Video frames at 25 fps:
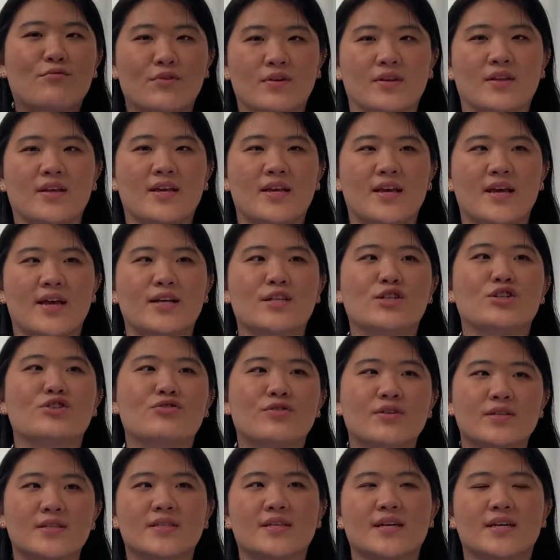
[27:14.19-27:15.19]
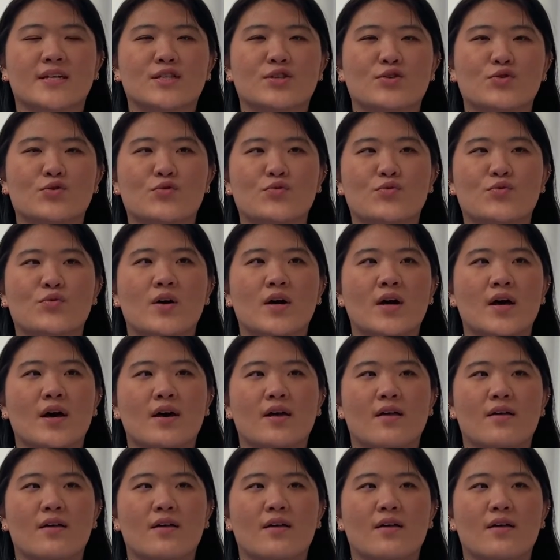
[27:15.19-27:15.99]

really intrinsic to